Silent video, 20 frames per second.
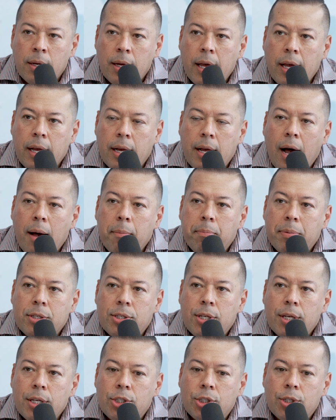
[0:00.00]
and
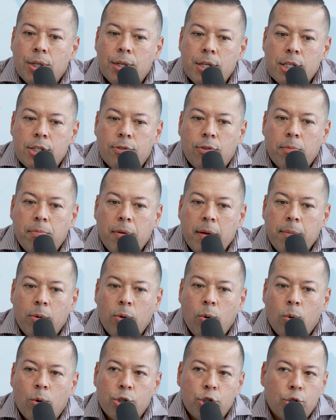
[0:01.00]
competition is for
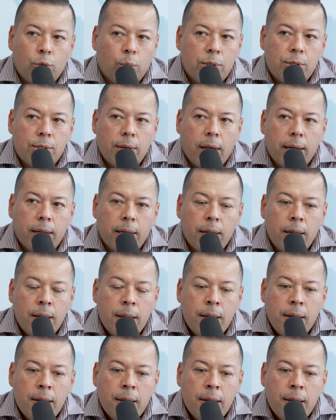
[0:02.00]
people who are short-sighted.